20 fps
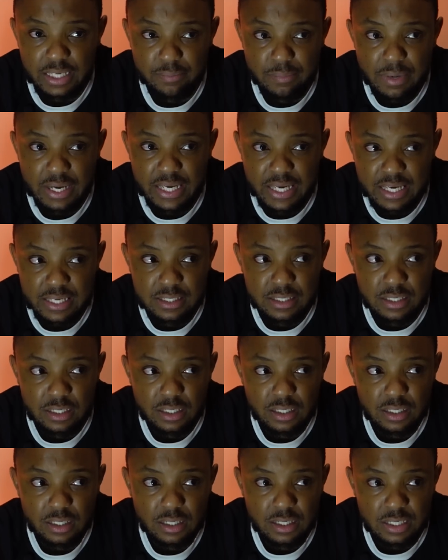
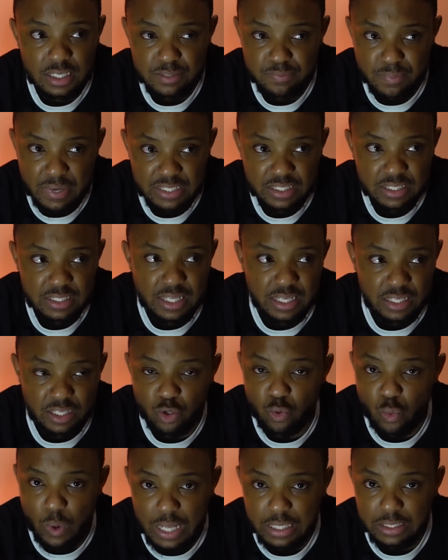Magesi, in as much as they
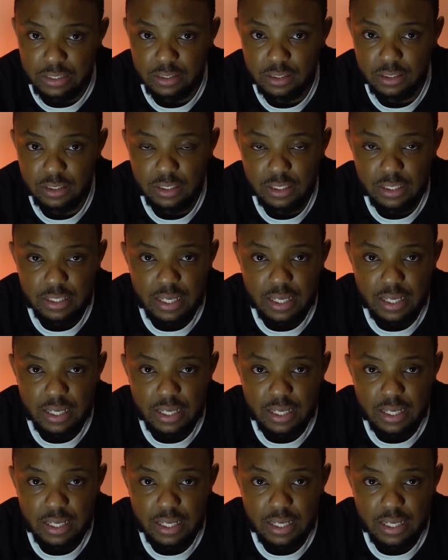did well,